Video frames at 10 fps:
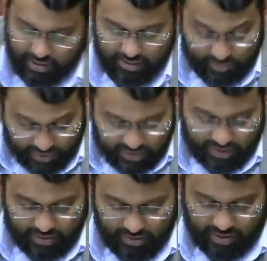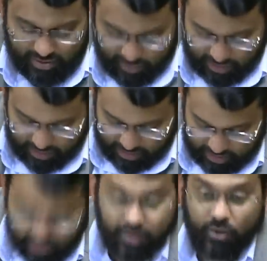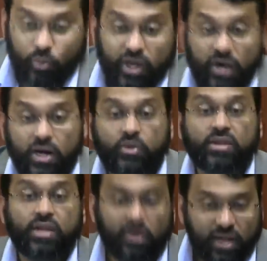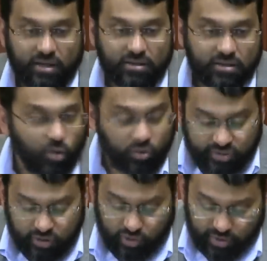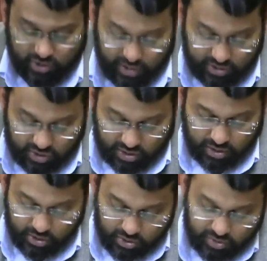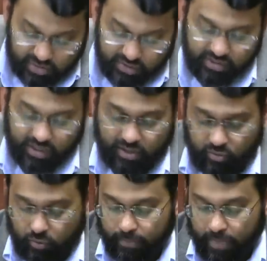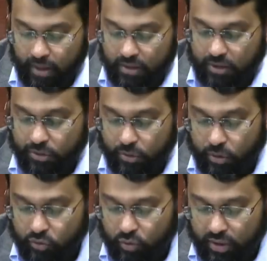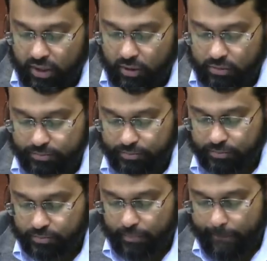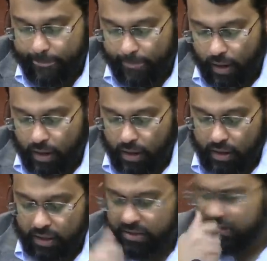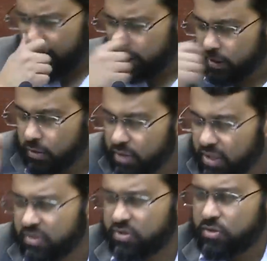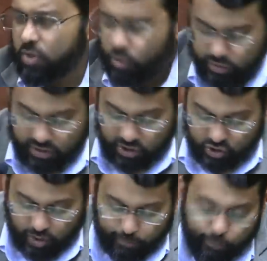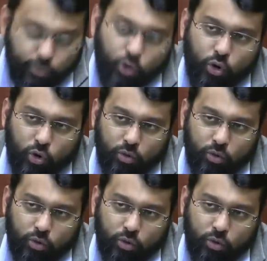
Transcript: at least, but uh, they're not directly in India. We are now in their lands. Whole situation has changed. So this is the second rule. The third rule here is that there is no tashabbuh